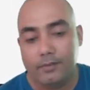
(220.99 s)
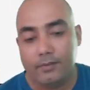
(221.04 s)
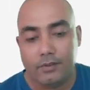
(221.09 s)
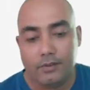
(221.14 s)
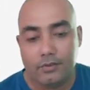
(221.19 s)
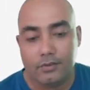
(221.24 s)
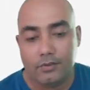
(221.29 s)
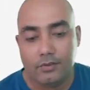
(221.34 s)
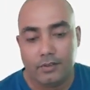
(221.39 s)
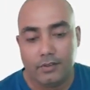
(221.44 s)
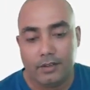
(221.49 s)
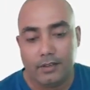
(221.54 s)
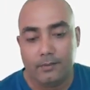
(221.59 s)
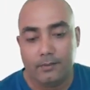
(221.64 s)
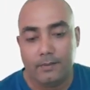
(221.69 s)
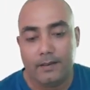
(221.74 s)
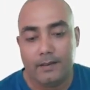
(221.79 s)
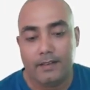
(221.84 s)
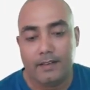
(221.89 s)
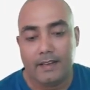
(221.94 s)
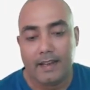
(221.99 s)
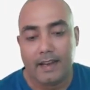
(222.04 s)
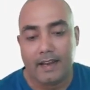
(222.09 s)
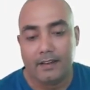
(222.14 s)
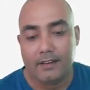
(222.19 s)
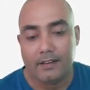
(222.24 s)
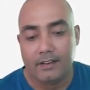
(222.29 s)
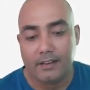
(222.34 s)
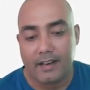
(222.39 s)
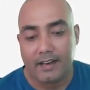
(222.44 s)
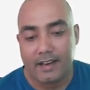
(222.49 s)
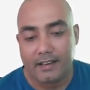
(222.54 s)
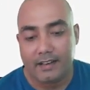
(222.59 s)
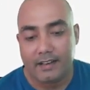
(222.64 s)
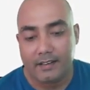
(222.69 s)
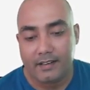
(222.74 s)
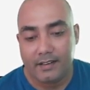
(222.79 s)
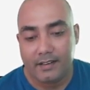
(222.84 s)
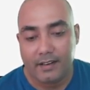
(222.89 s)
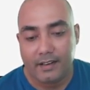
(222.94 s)
you should give it at here and
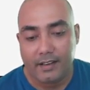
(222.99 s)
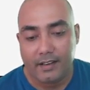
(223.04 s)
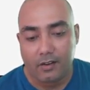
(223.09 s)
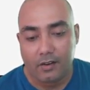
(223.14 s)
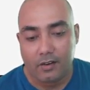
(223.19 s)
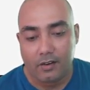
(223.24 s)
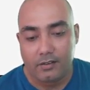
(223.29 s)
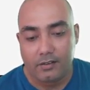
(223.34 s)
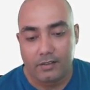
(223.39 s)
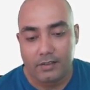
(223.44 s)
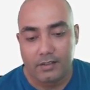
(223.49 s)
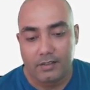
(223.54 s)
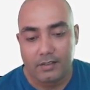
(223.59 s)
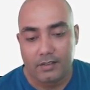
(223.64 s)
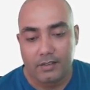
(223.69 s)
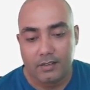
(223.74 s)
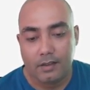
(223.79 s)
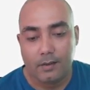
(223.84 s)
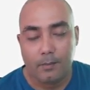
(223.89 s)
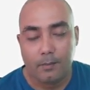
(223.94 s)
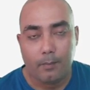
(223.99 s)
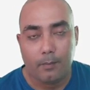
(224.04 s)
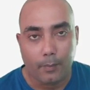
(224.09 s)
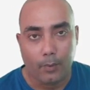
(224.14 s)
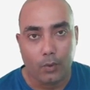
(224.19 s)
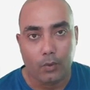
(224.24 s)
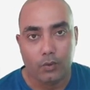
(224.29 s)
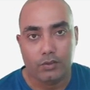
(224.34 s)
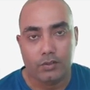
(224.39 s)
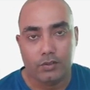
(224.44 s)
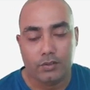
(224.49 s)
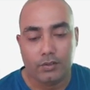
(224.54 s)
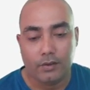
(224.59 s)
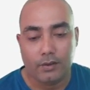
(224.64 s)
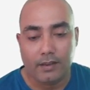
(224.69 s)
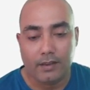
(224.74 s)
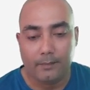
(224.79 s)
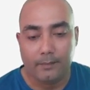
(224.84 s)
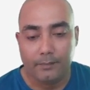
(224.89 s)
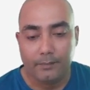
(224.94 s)
click on this post.
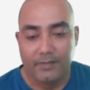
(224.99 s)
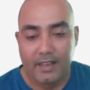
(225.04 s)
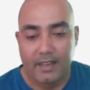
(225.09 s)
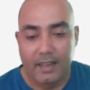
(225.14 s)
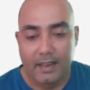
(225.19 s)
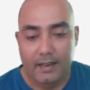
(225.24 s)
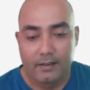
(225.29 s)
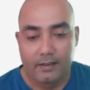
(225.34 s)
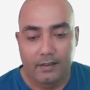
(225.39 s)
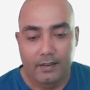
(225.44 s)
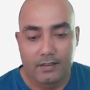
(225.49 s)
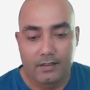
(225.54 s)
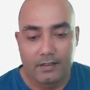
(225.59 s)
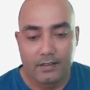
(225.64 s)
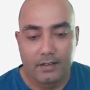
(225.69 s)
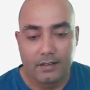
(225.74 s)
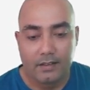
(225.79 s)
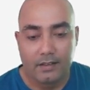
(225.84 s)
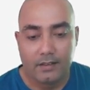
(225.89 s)
Okay, and you can see